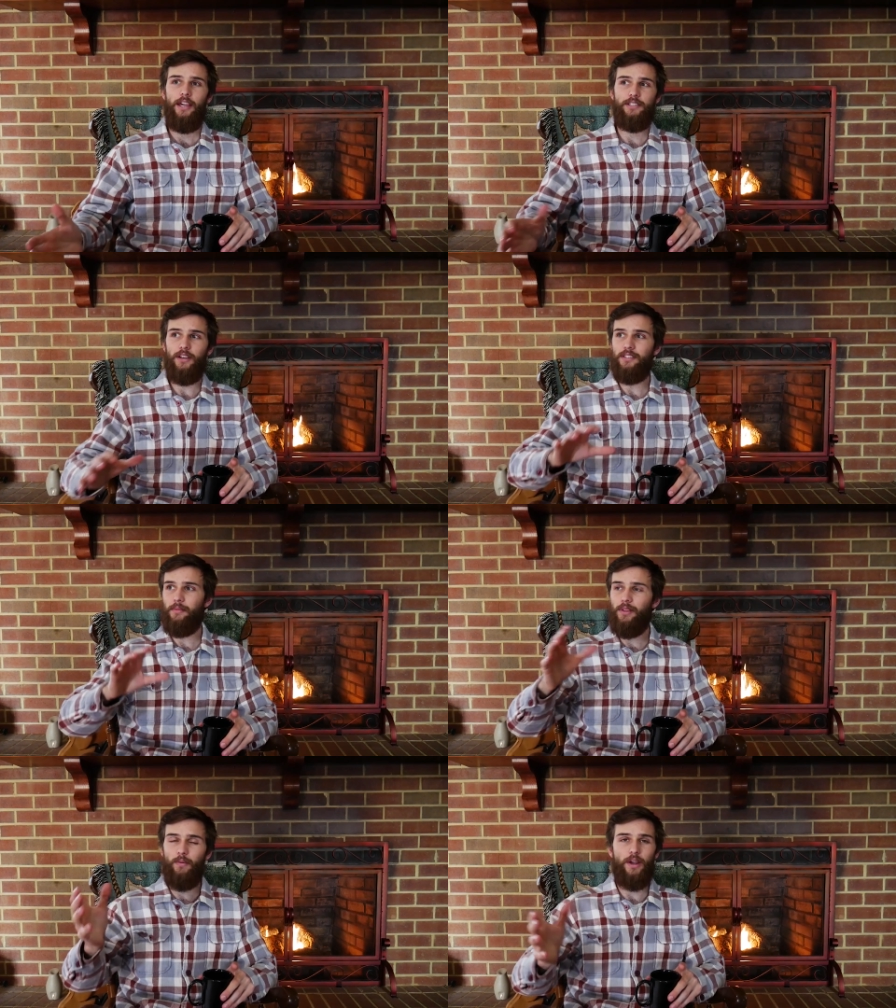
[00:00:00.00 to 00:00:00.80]
he saw
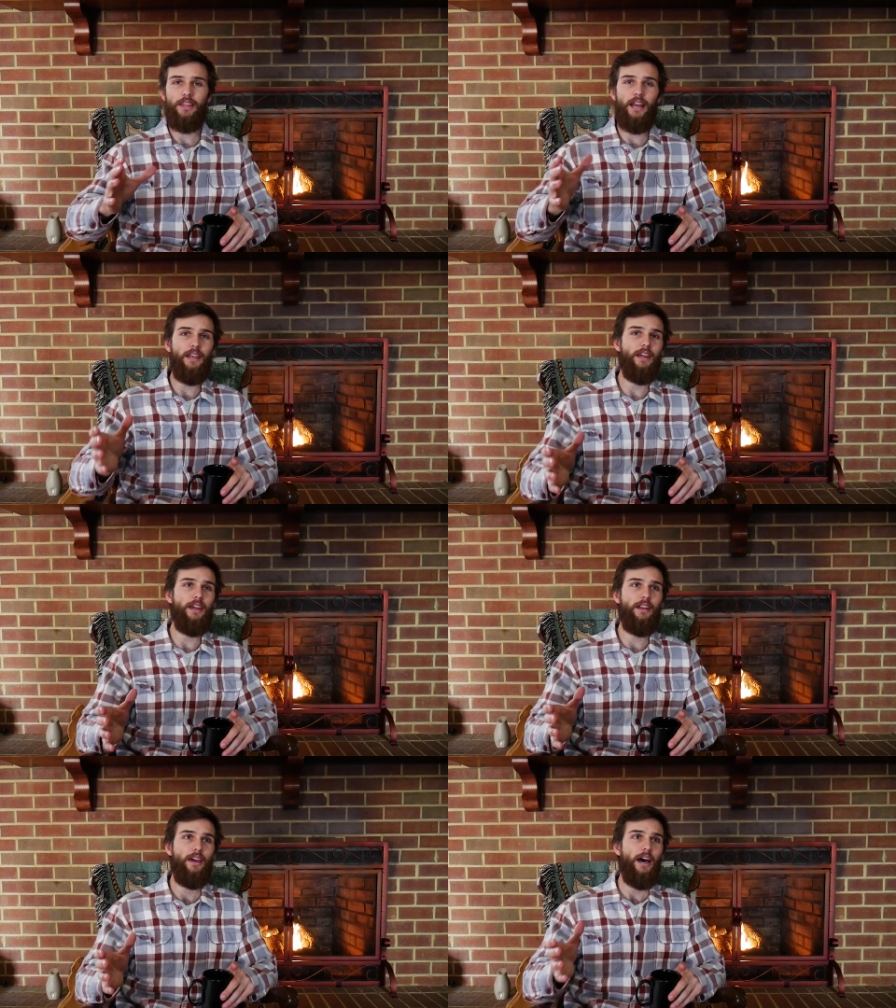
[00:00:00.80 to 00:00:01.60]
some of the work that I
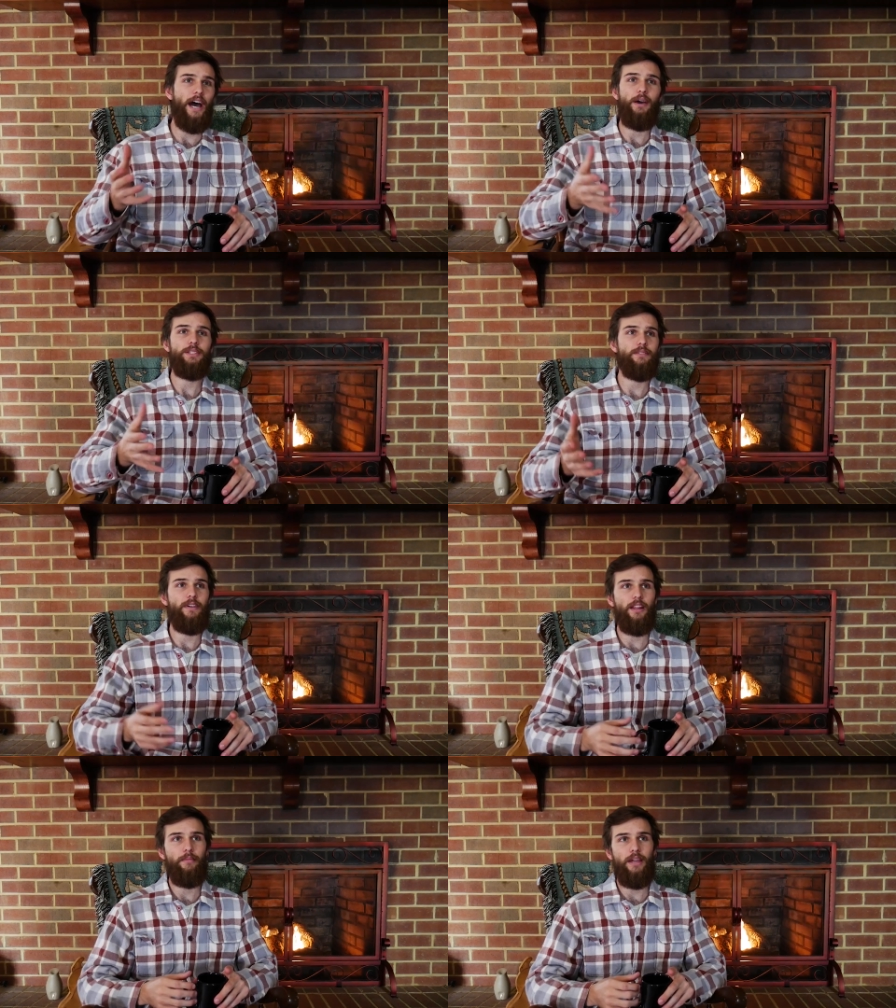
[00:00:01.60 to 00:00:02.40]
did, iOS
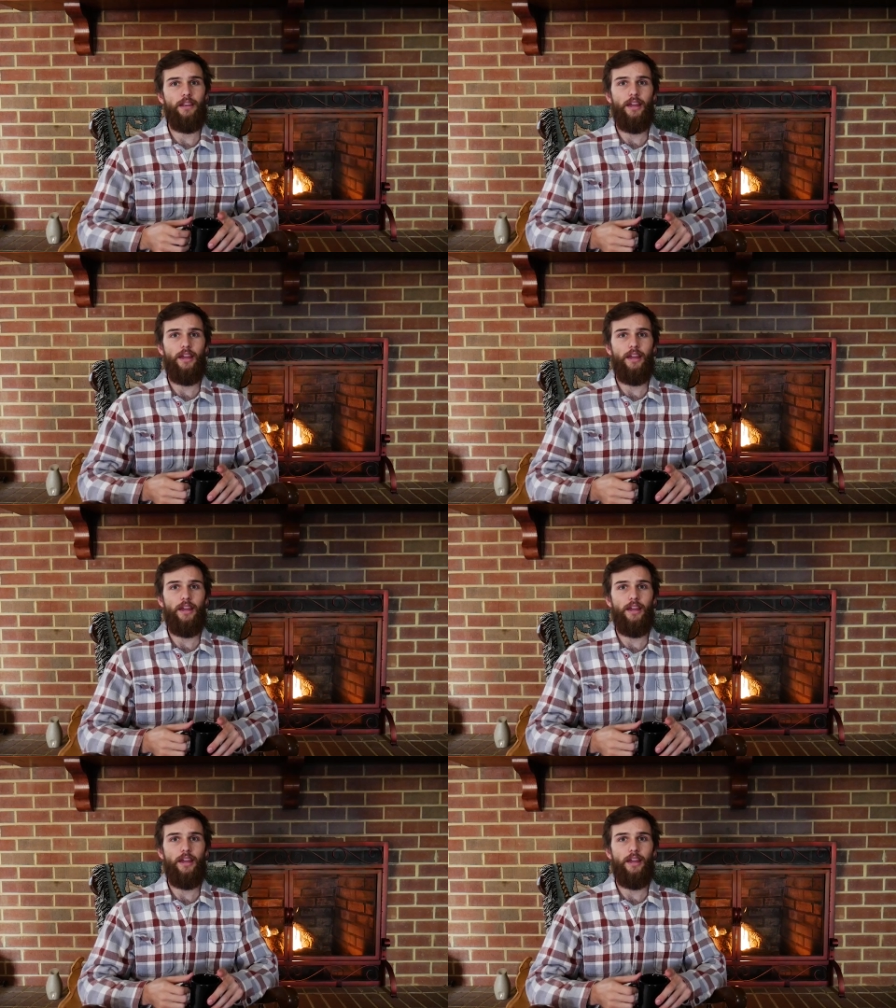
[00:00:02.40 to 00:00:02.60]
development,